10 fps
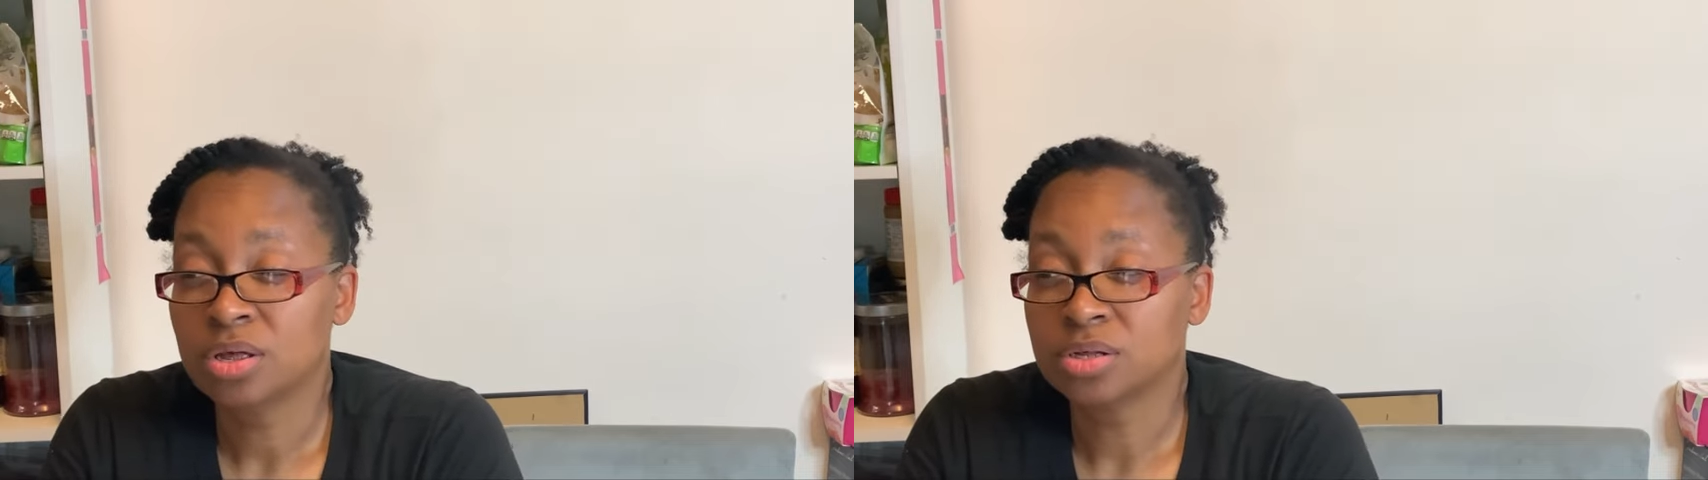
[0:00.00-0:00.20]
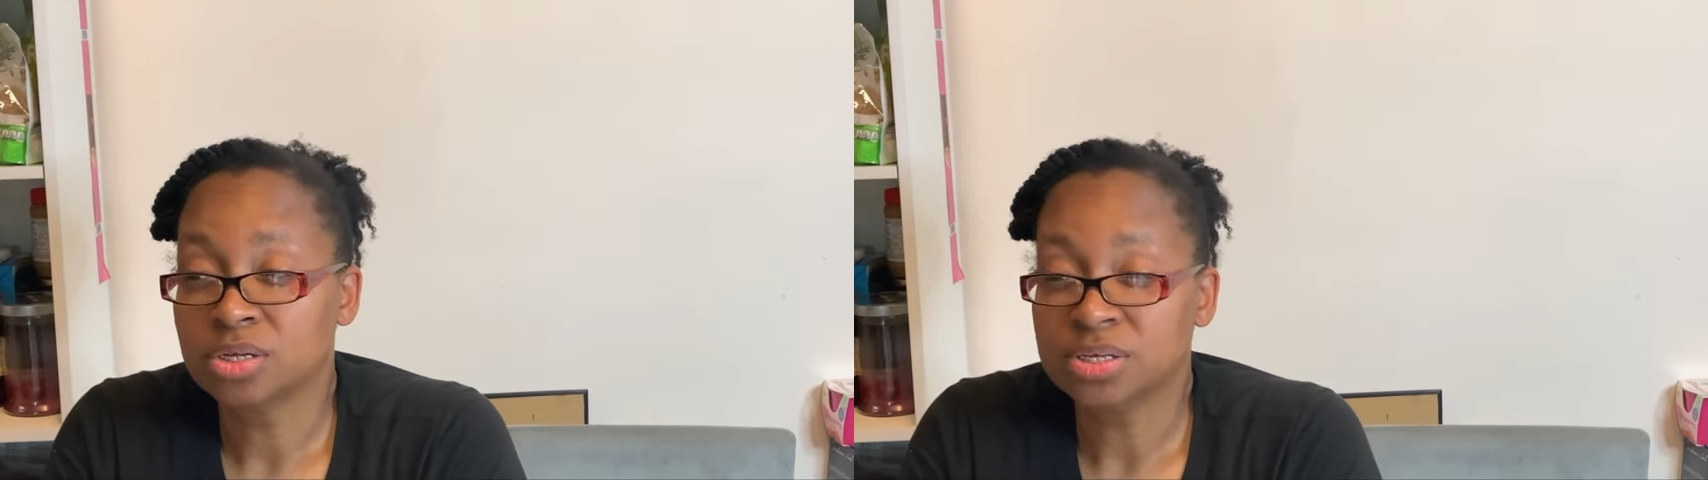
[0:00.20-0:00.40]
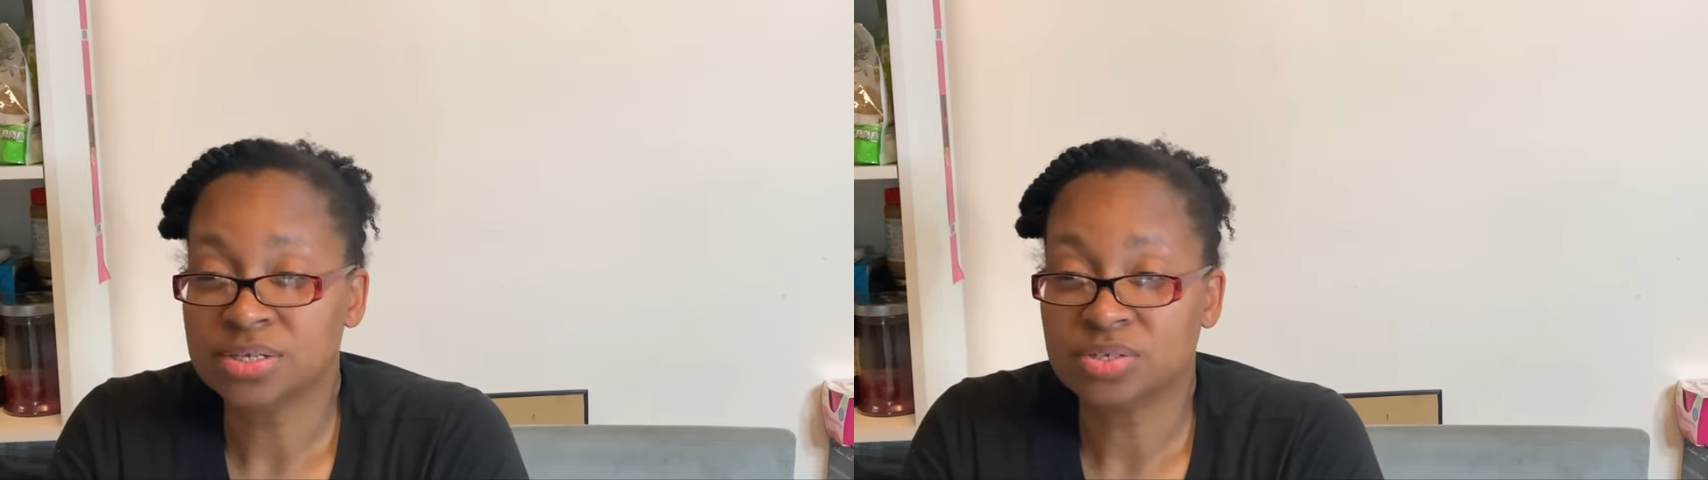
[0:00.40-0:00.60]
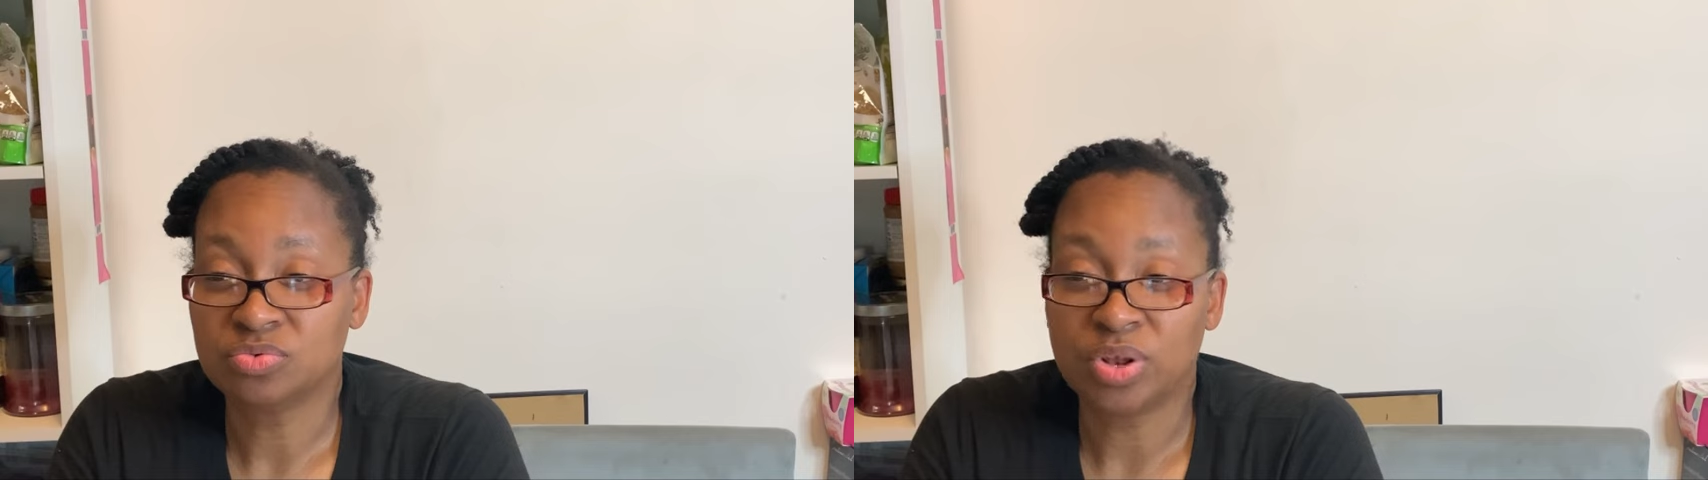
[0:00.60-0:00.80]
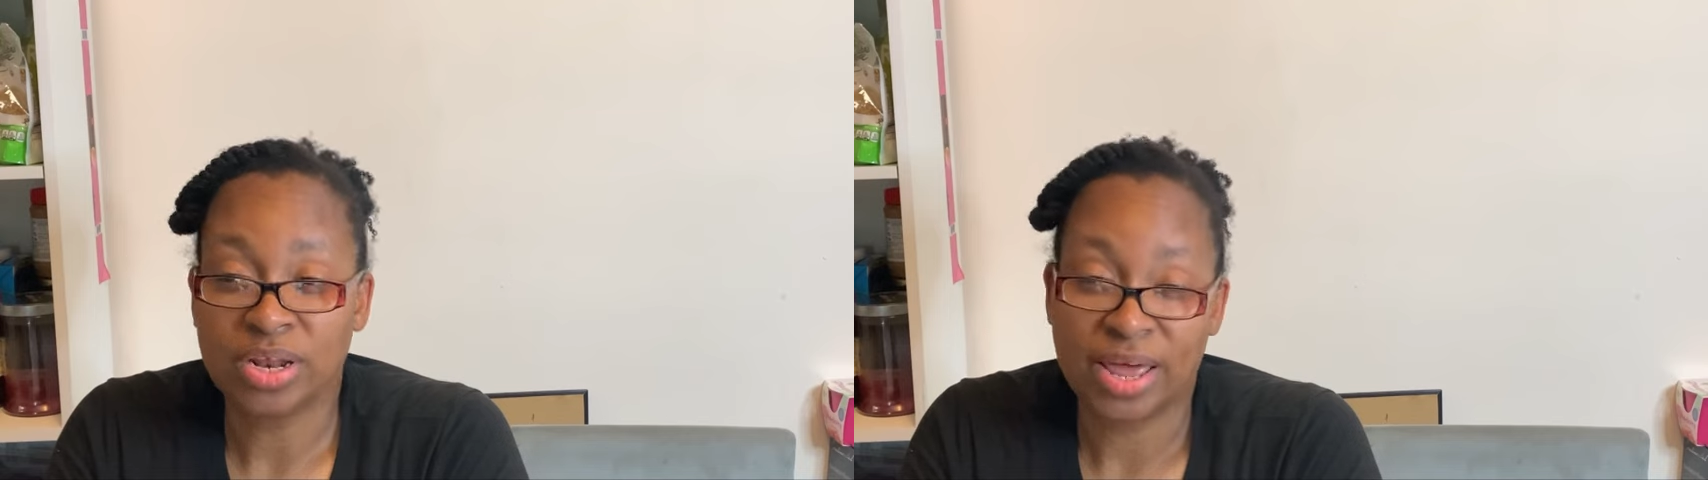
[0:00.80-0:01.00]
Cause
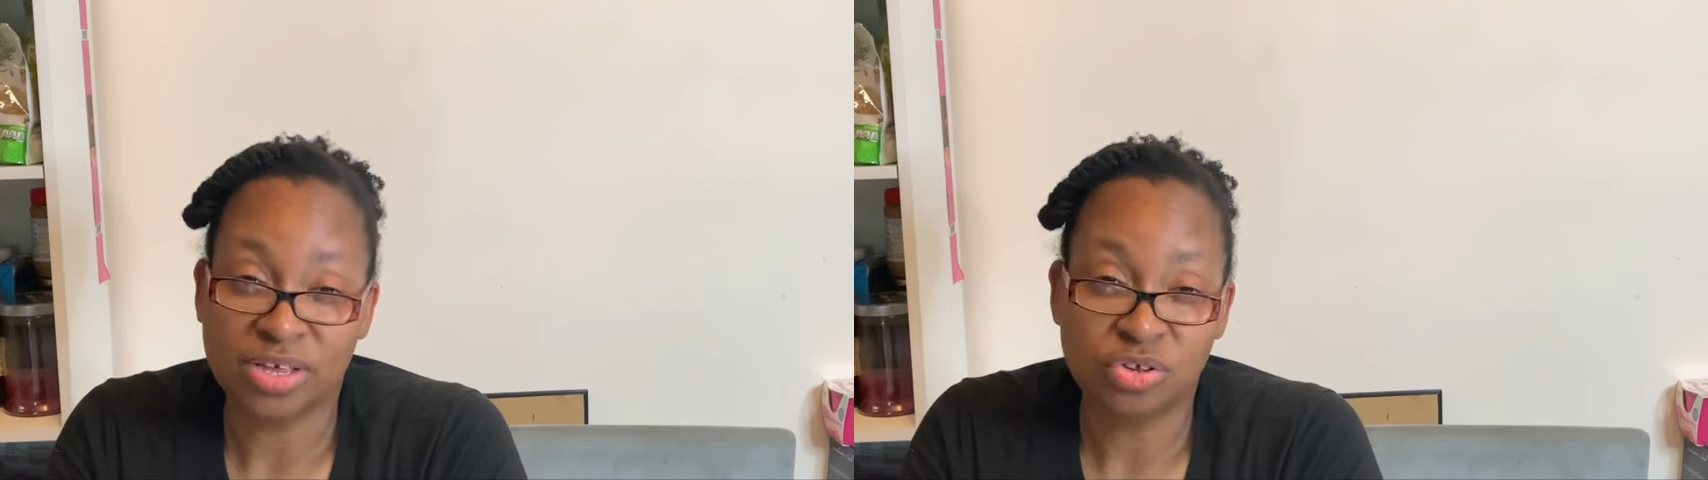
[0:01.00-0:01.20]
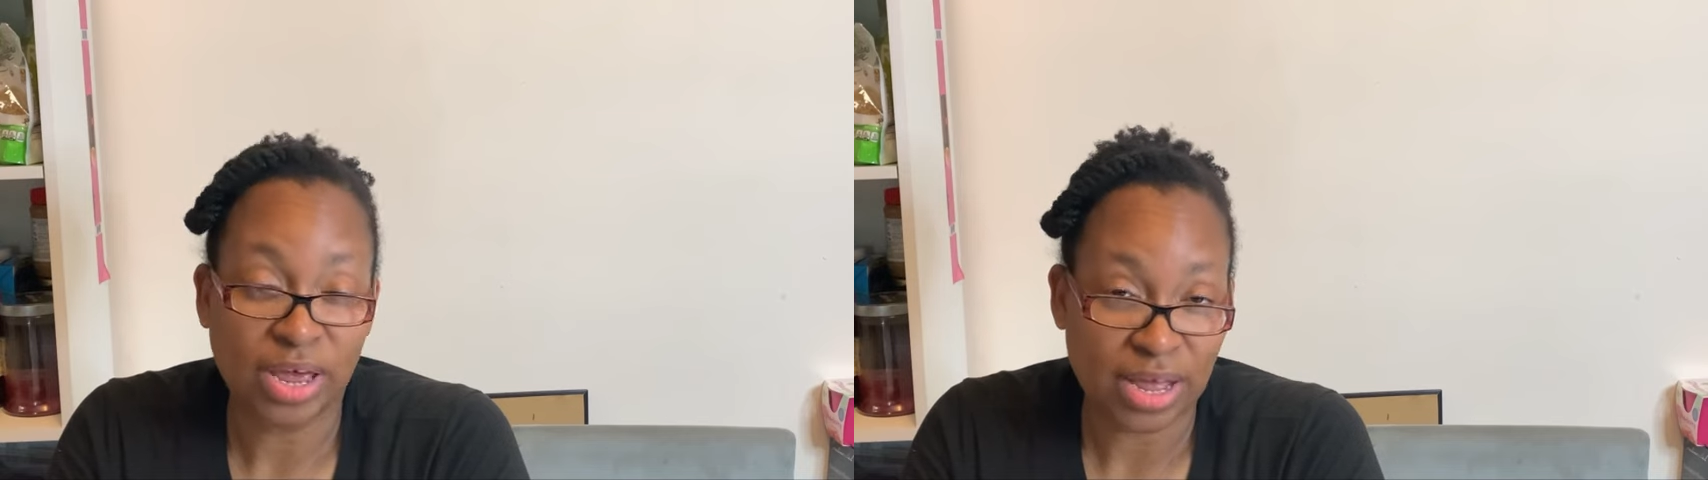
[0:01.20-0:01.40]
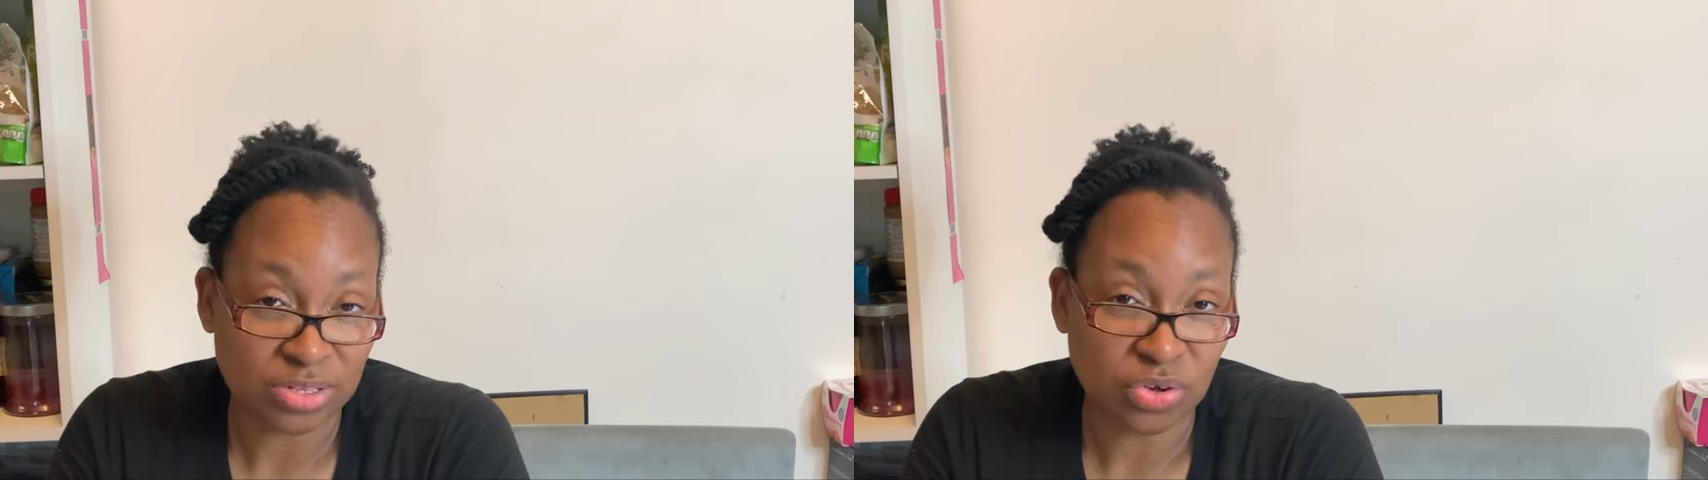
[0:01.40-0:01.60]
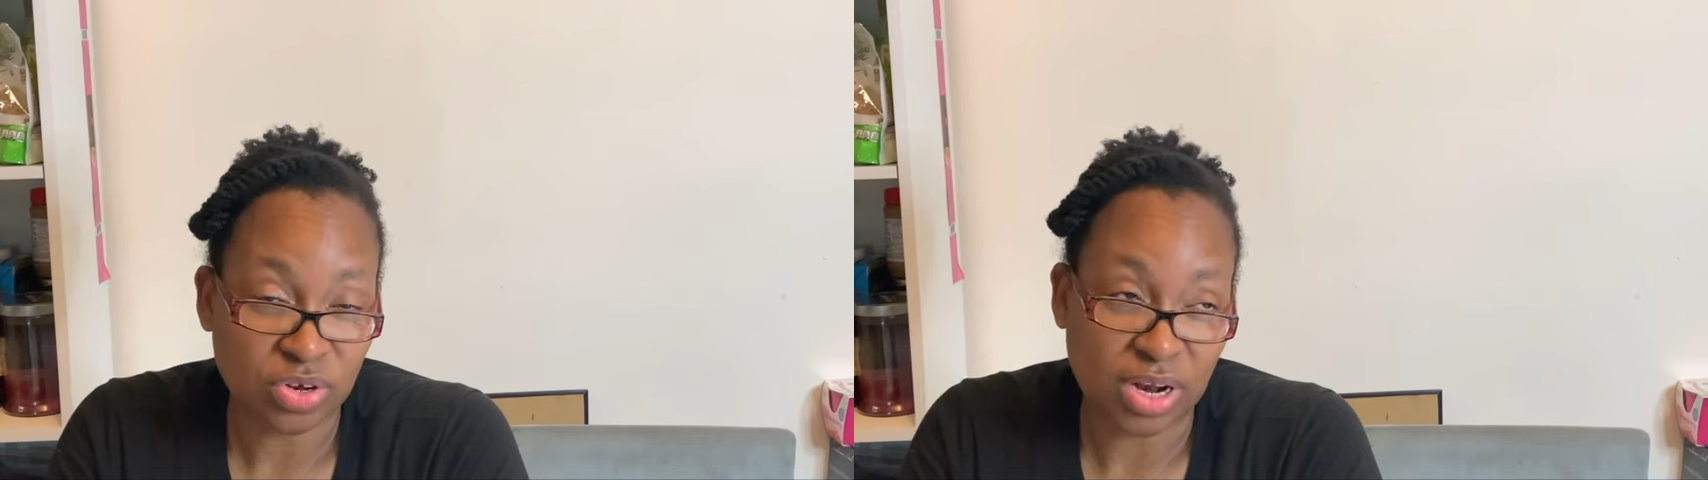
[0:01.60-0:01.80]
the last, like I told you,